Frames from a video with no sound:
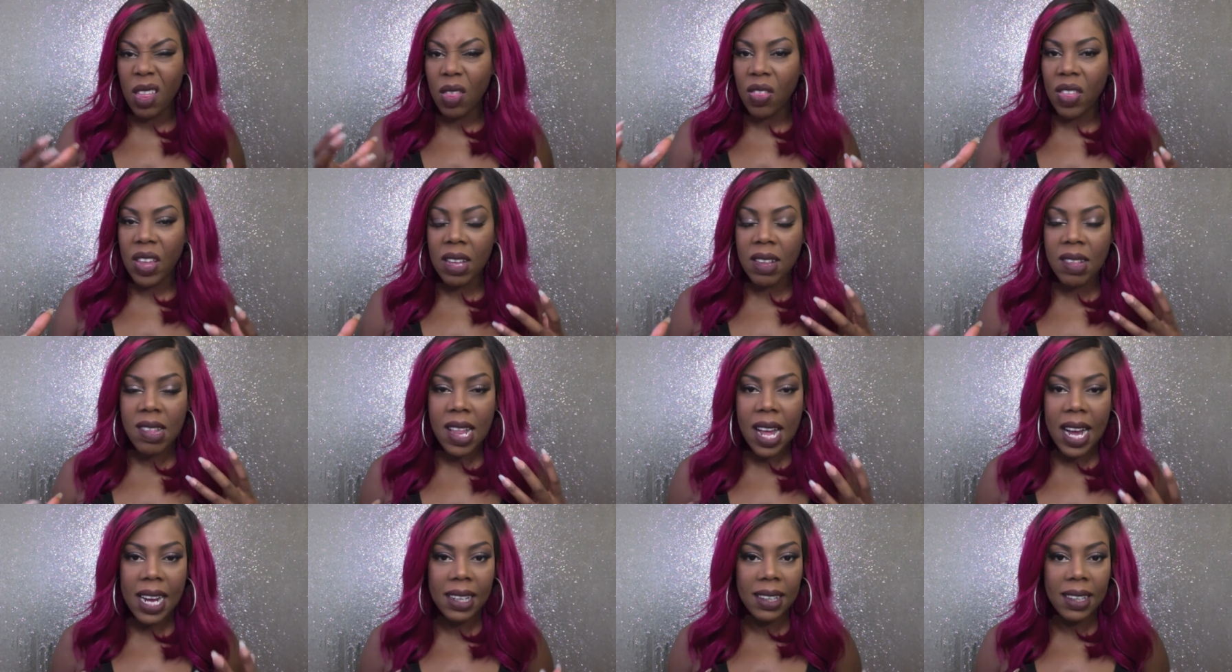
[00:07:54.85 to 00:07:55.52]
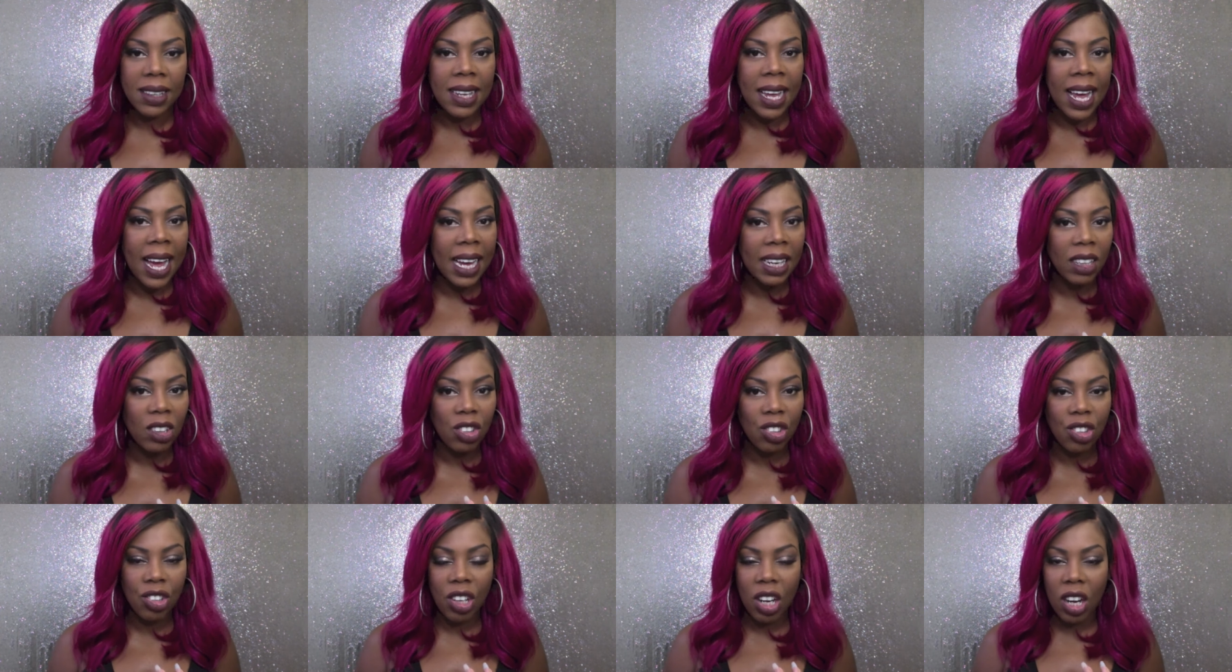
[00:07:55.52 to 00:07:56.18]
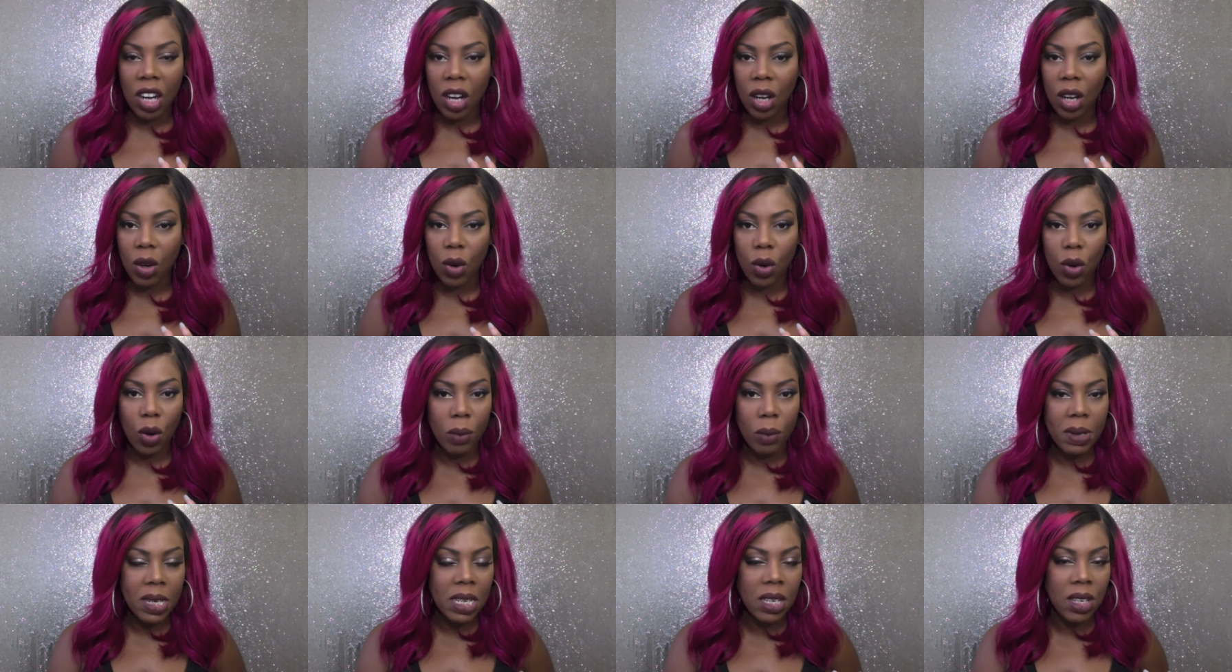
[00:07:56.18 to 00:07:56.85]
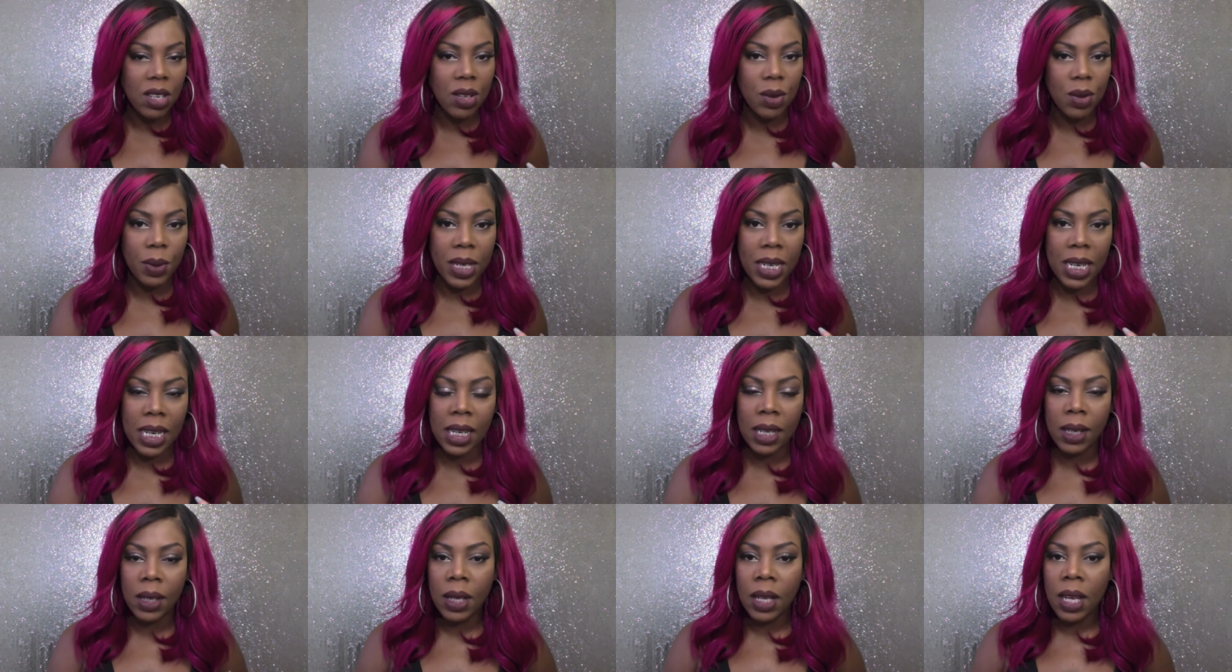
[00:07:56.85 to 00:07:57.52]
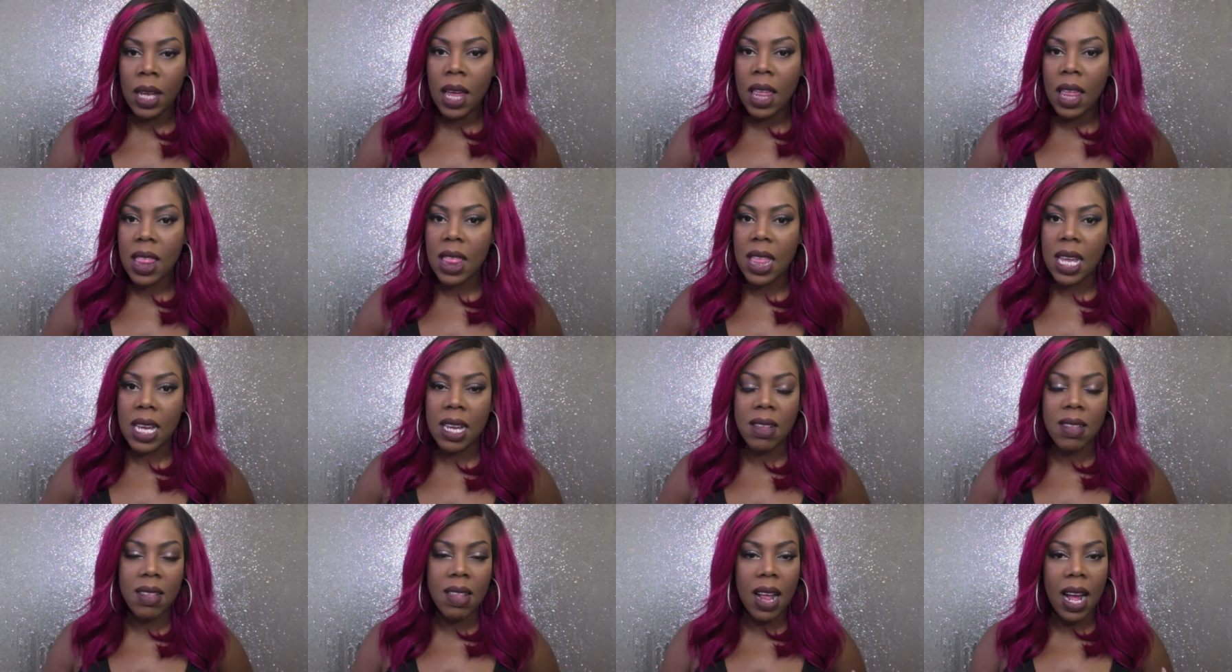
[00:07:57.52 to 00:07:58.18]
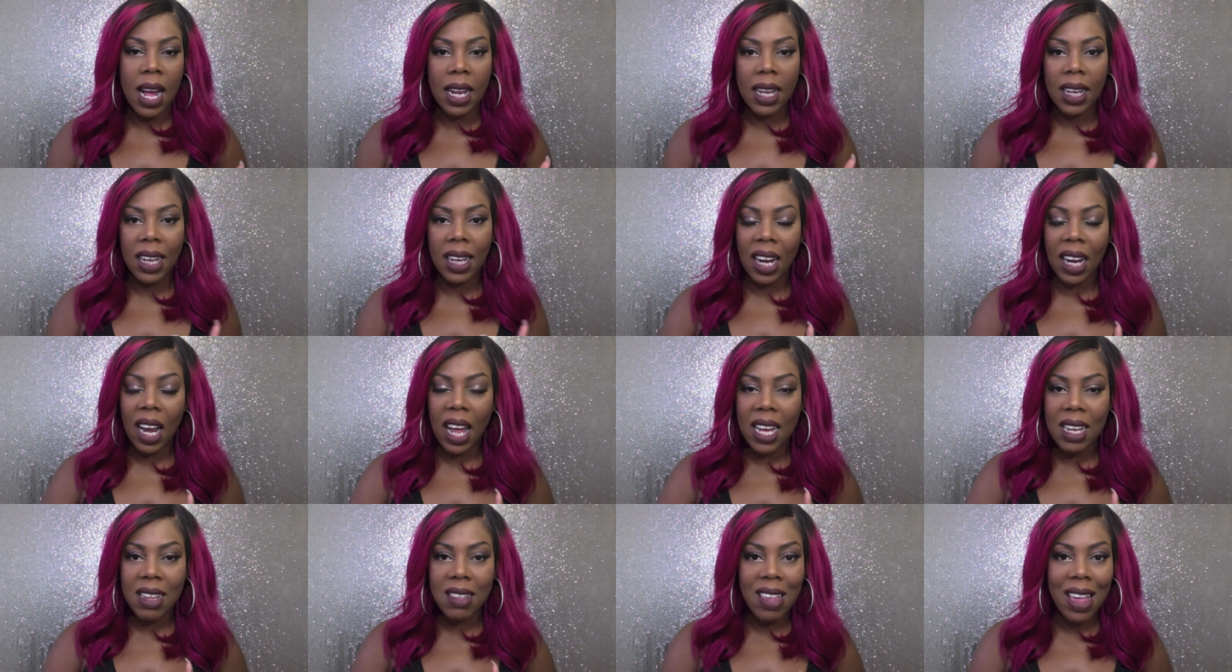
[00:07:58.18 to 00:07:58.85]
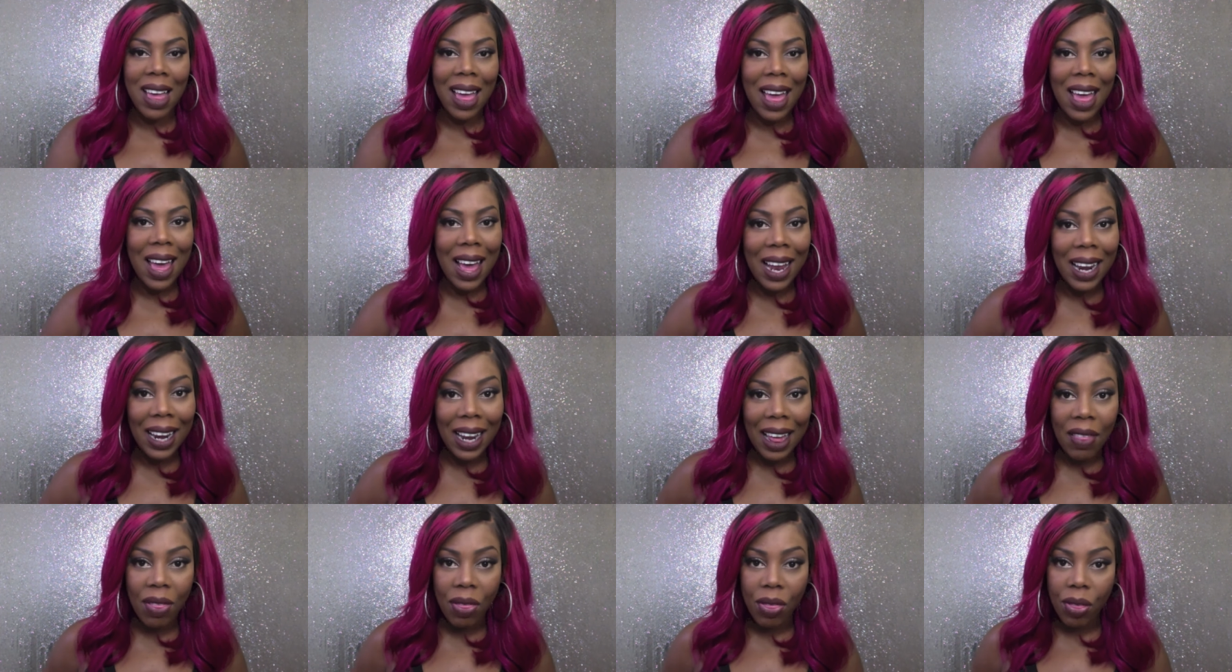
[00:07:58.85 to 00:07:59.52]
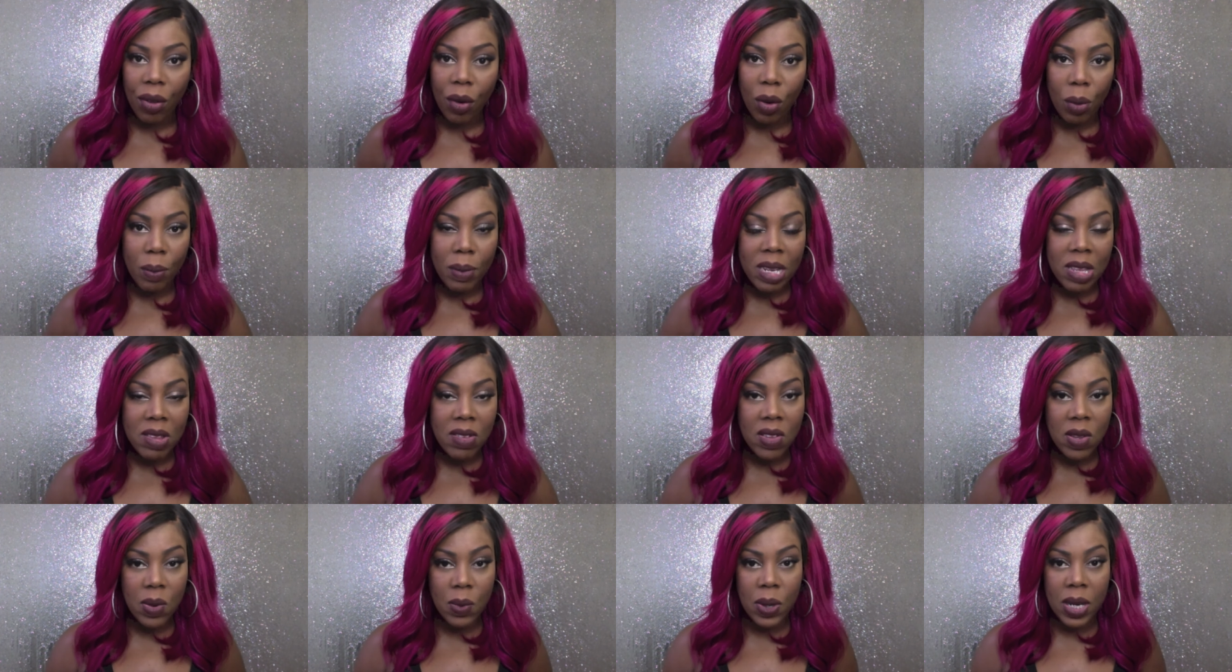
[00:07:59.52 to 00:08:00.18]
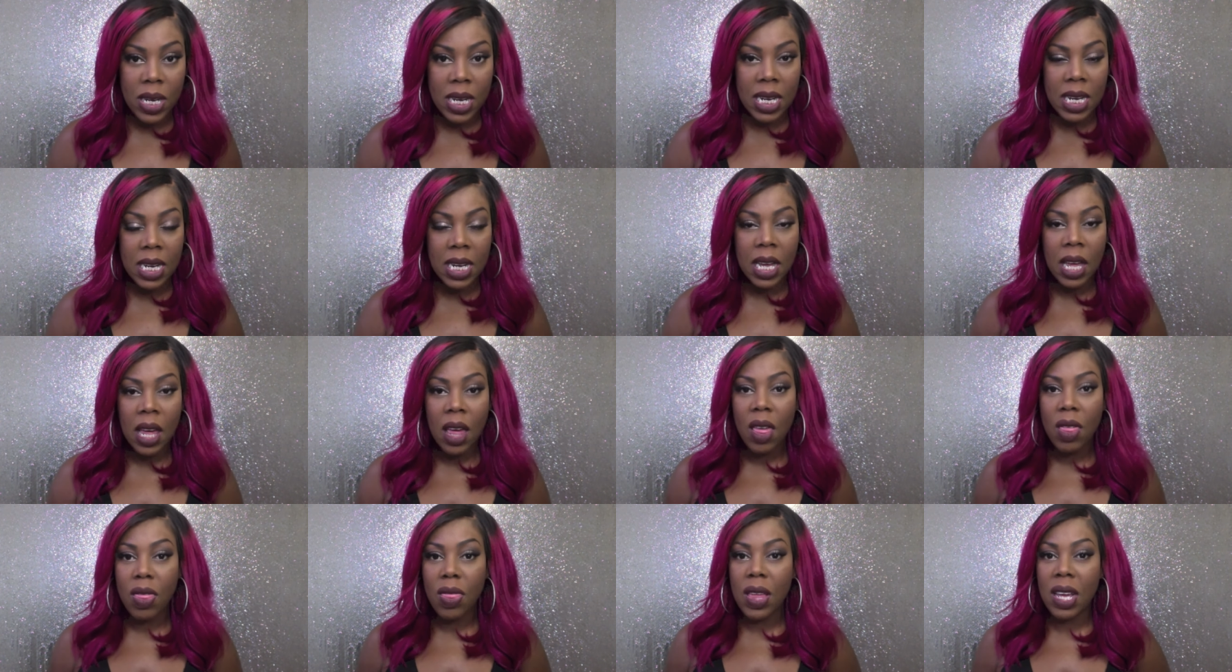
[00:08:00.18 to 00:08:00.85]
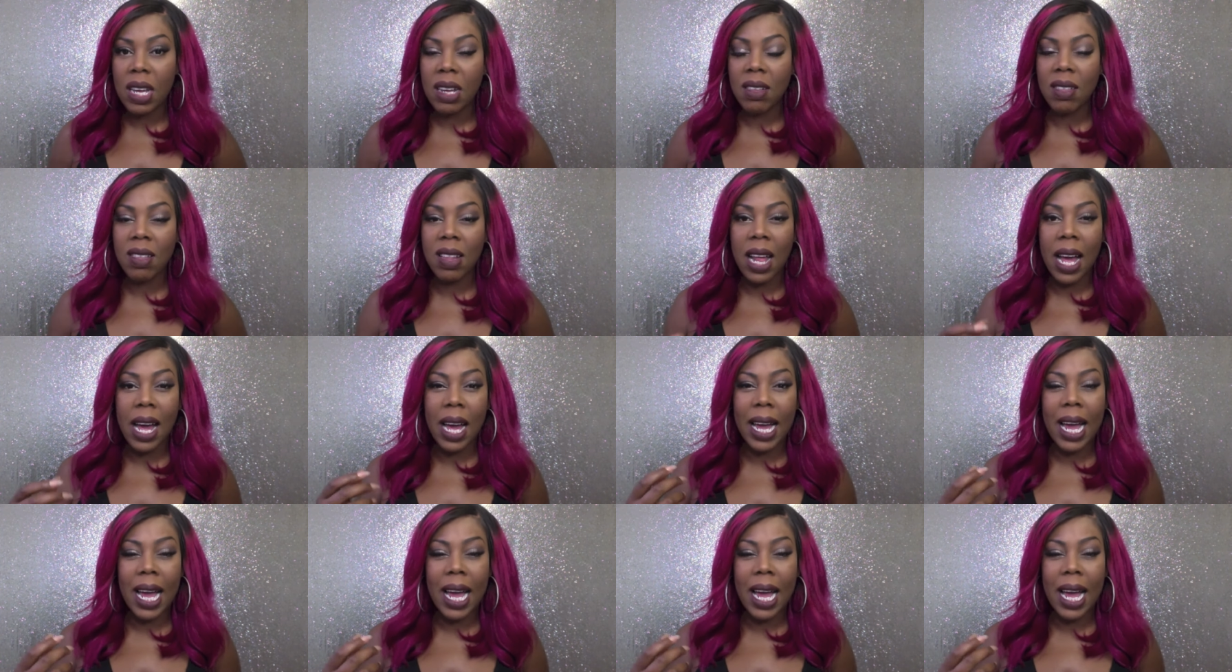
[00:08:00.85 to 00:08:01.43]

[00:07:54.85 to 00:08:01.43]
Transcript: Things like texture come into it, things like the client's hair length come into it, things like